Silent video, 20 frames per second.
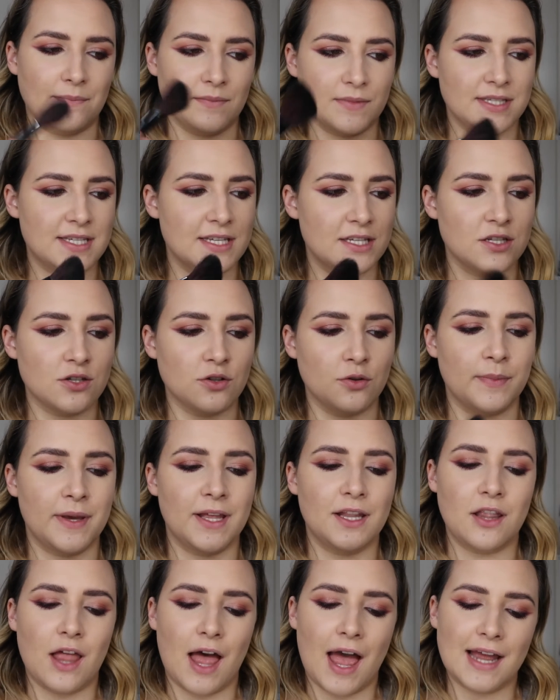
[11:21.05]
This is a little
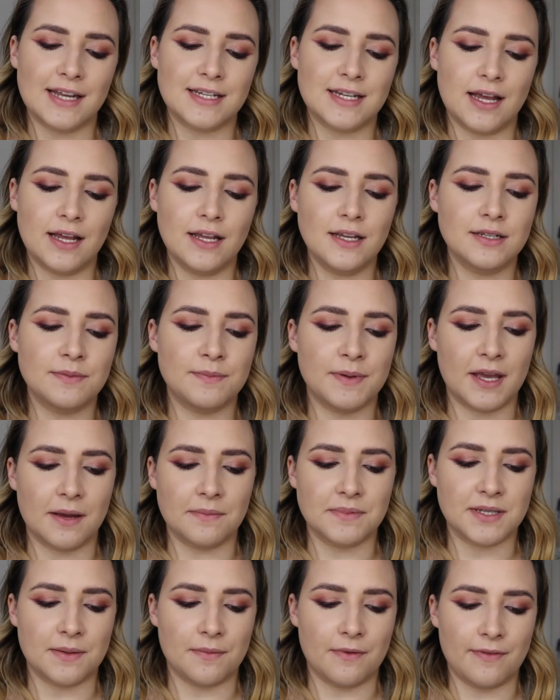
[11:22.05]
bit lighter to pick
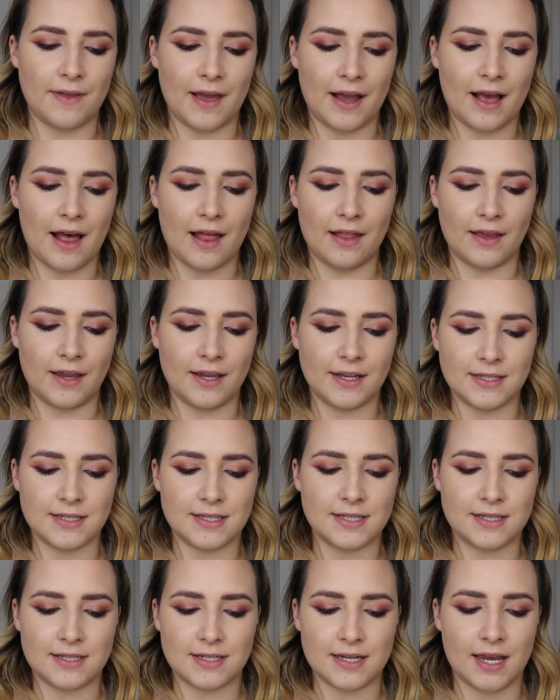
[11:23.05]
up some of that color
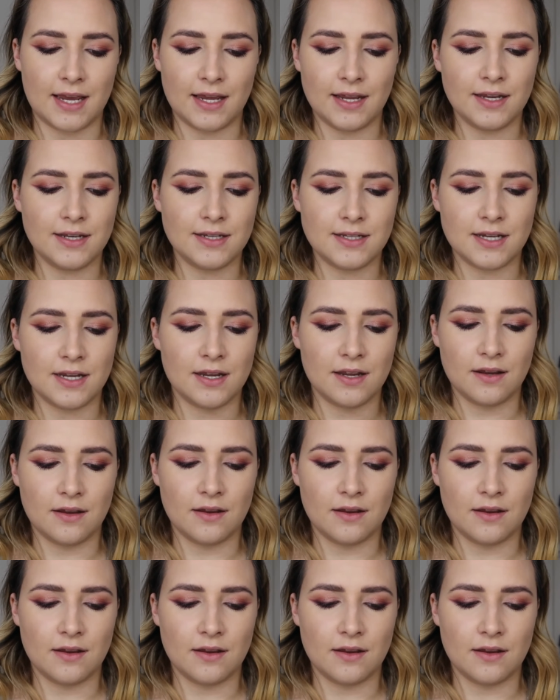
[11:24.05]
instead.